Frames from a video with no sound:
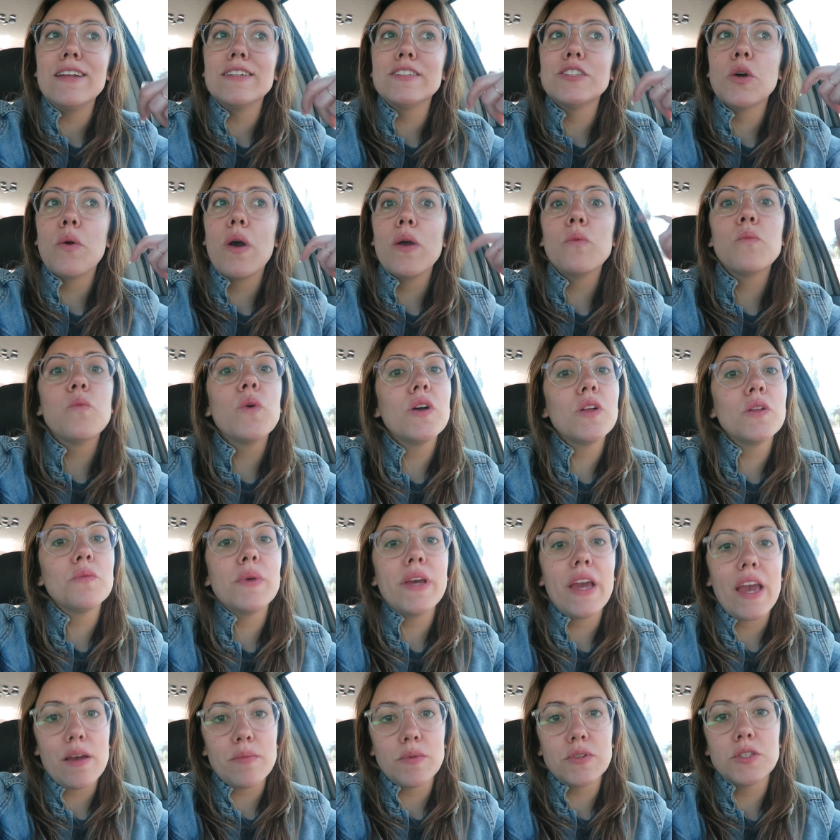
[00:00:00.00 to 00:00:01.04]
And so I will
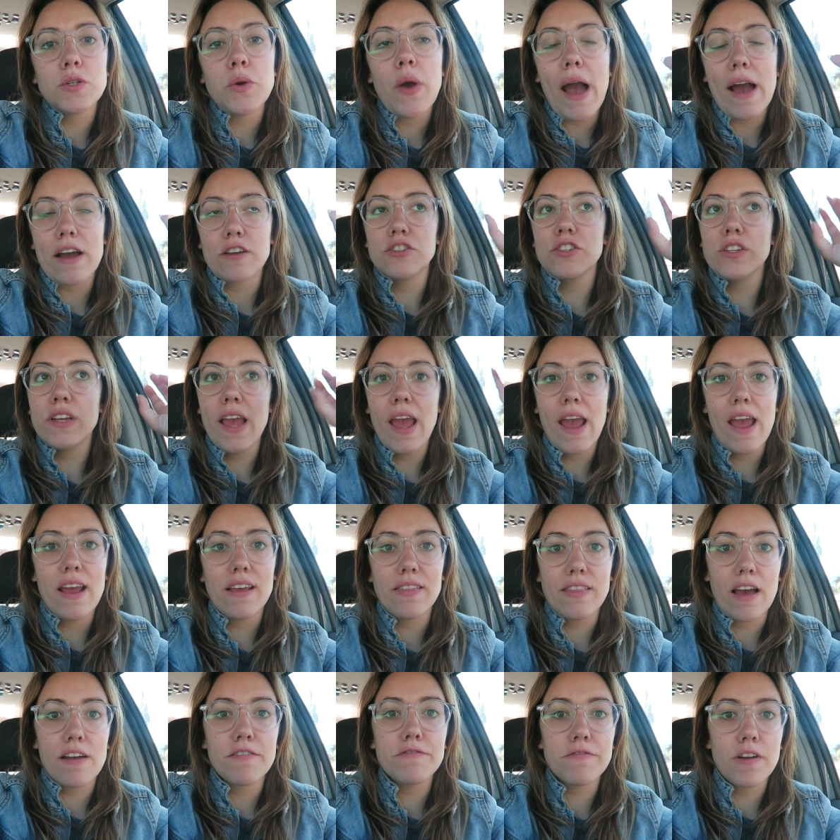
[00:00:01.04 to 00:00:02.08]
be able to actually
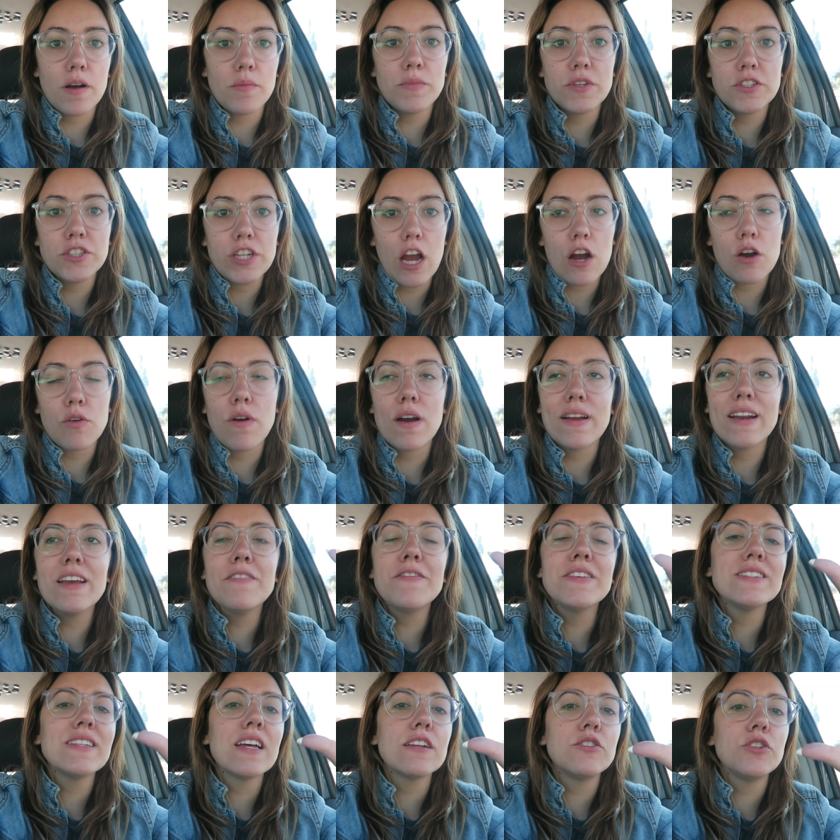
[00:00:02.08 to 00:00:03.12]
hang that from the shower rod.
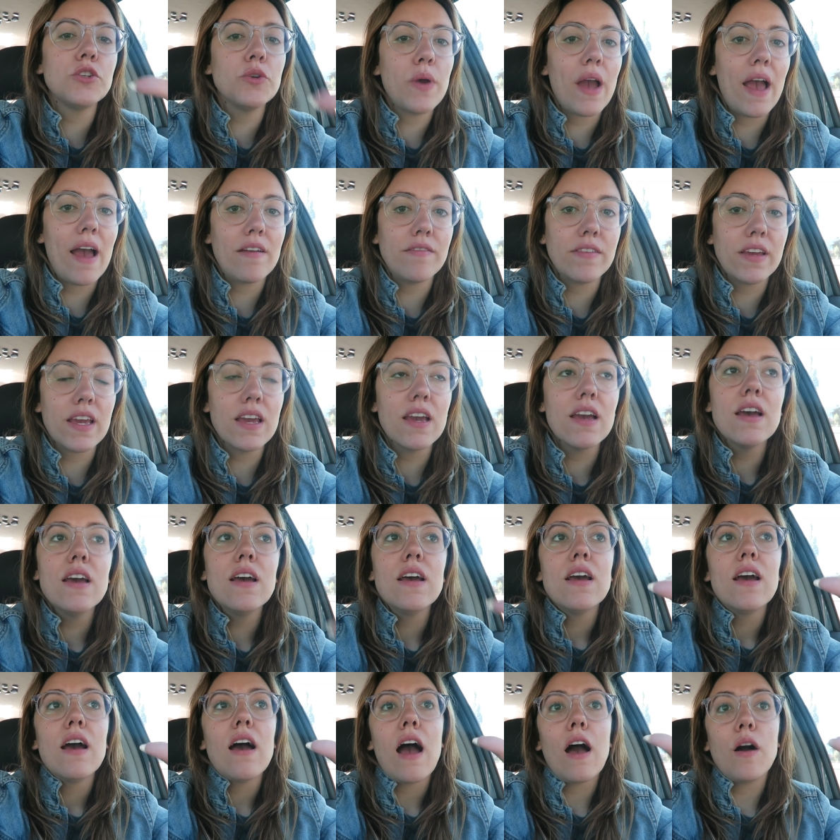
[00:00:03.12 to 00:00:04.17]
If it's not too heavy,
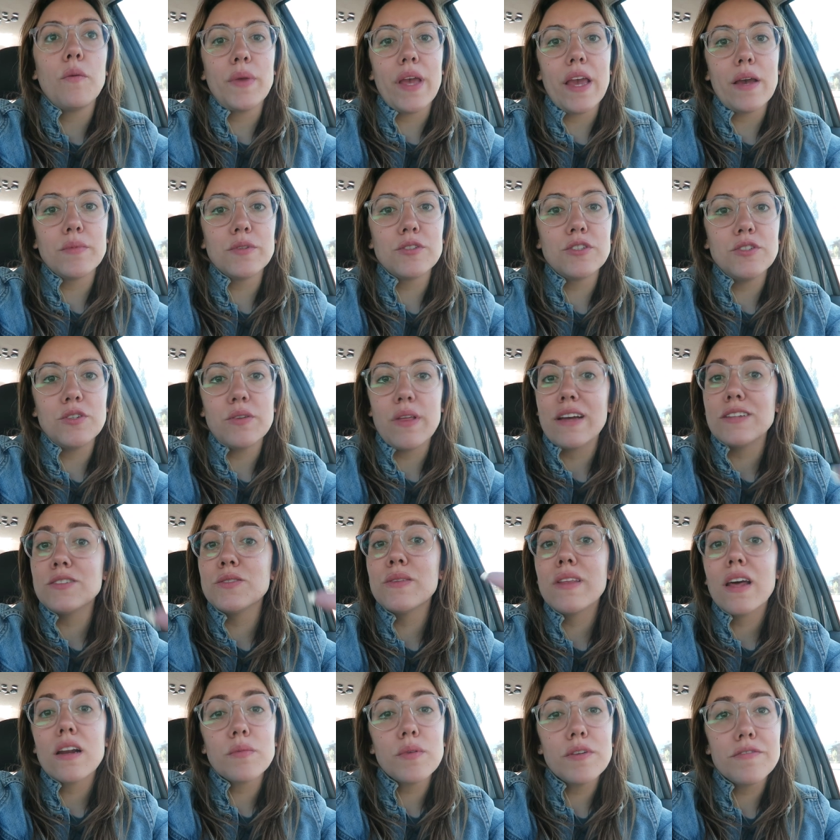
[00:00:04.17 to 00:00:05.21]
I'll be able to do that.
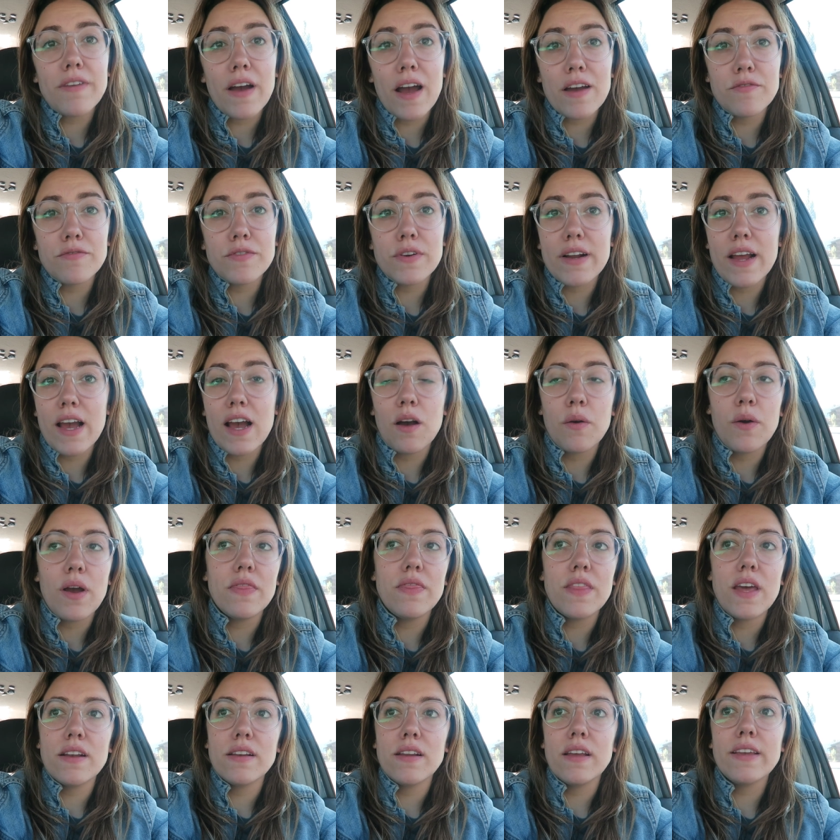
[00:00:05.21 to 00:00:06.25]
So that'll be fine for now.
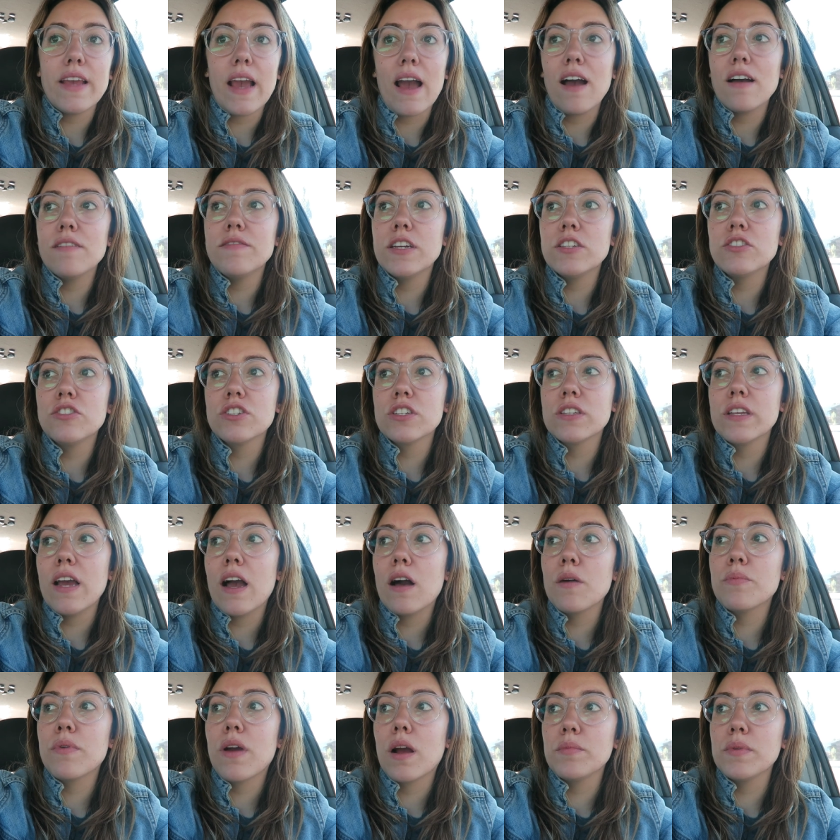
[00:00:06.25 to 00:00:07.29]
And then yeah, eventually
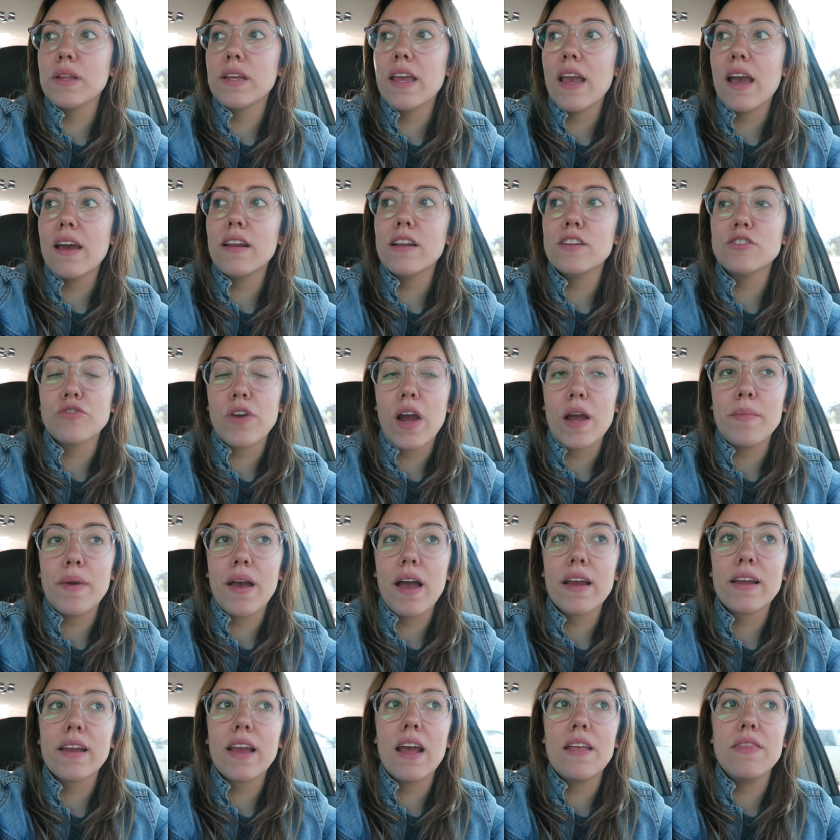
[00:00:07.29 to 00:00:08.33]
I'll probably get a dry
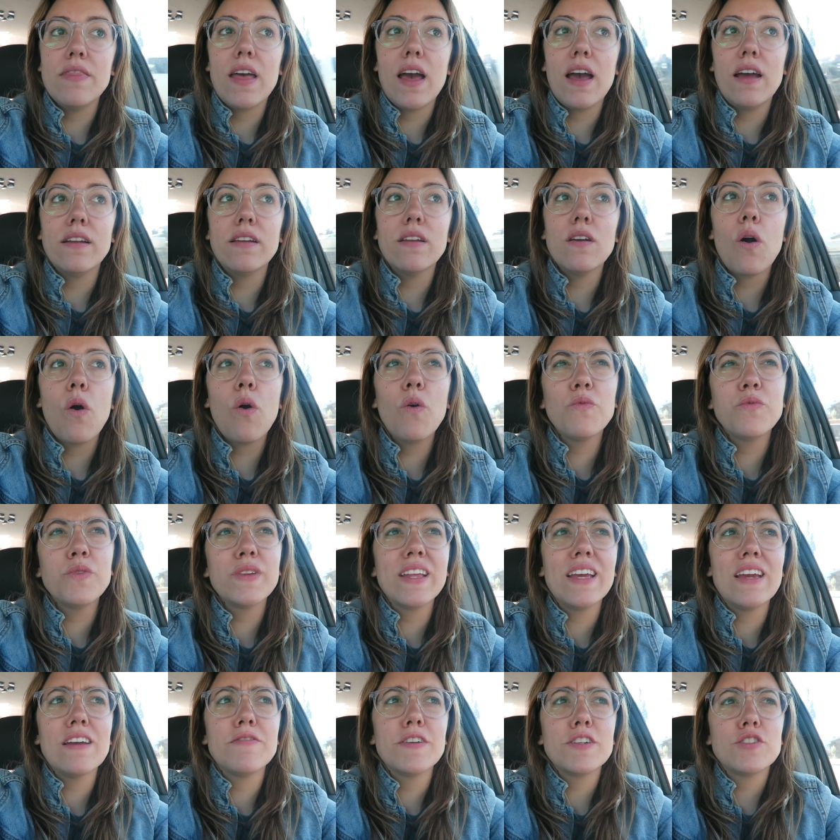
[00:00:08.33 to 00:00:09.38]
bag. And then
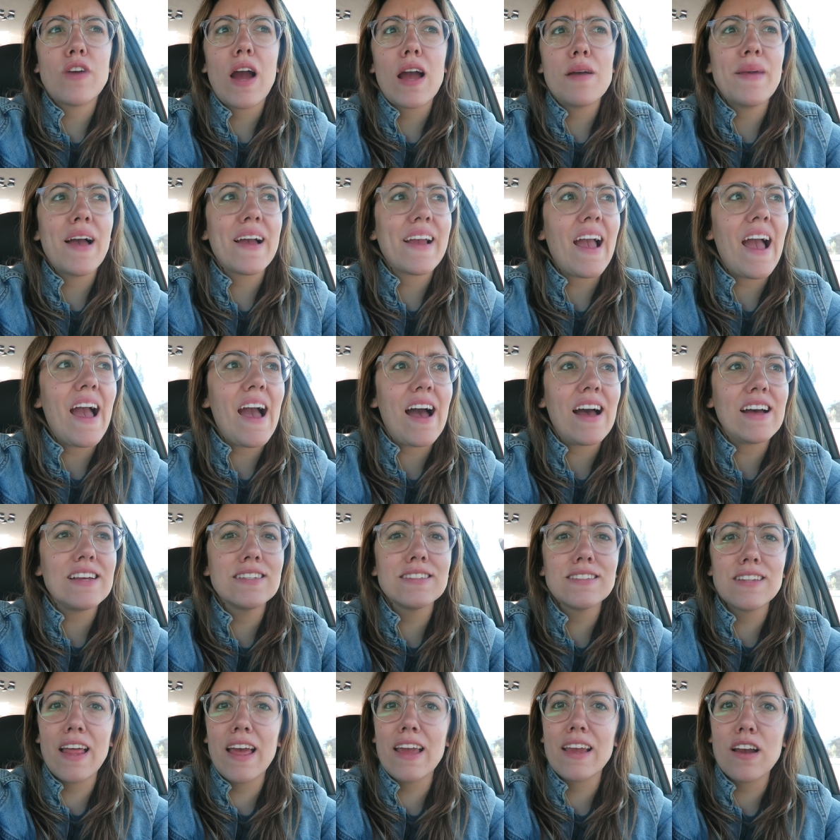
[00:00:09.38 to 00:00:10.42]
hopefully if a dry bag
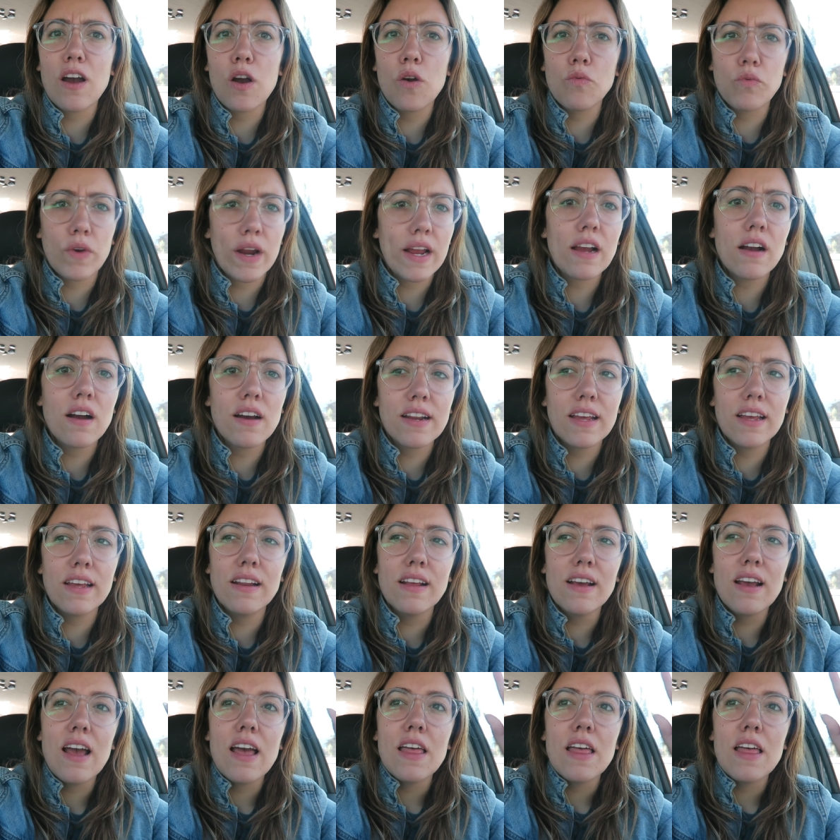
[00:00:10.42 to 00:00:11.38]
has like a ring on it,